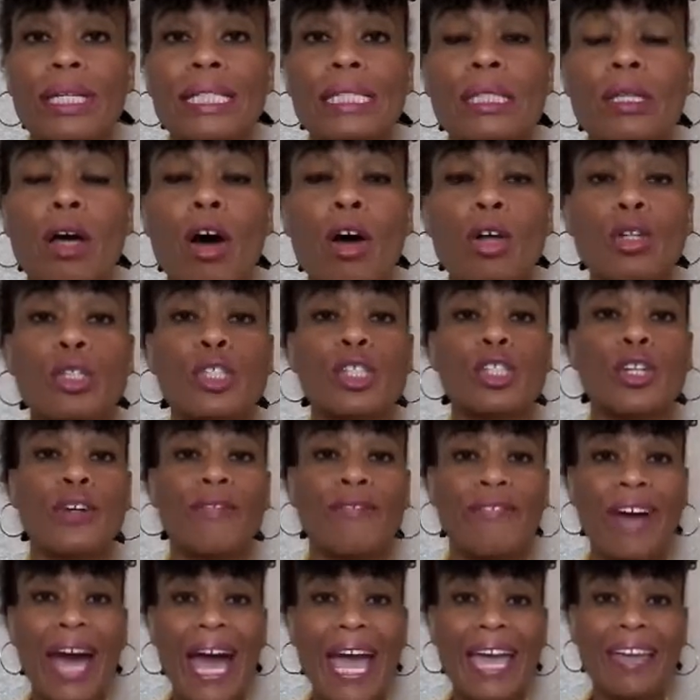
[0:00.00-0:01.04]
It's called
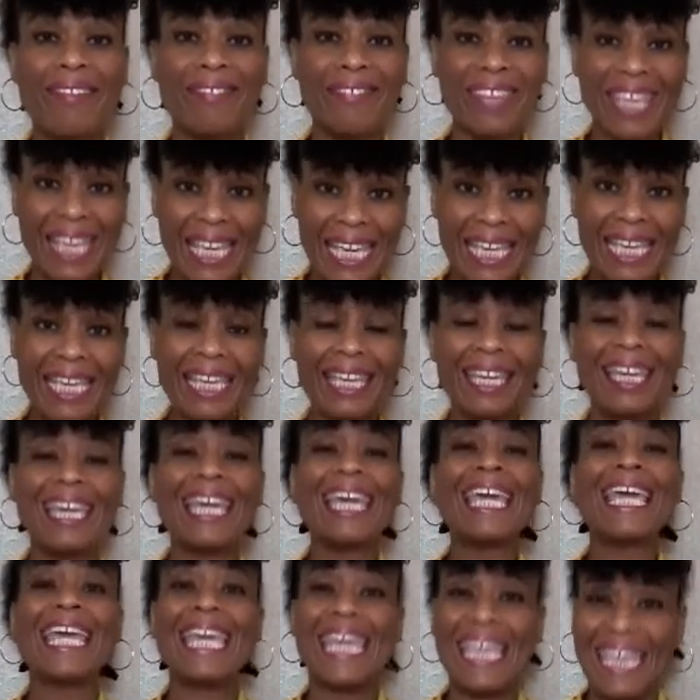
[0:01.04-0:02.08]
Surviving
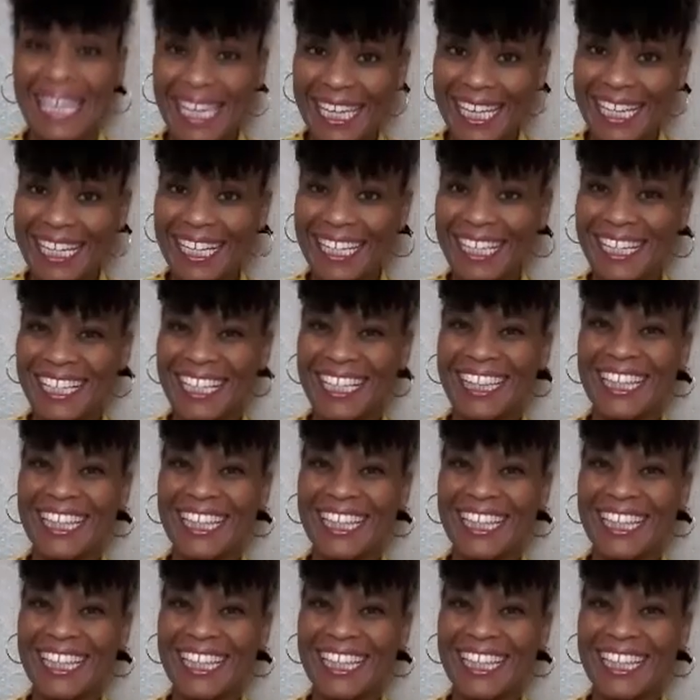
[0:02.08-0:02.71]
N,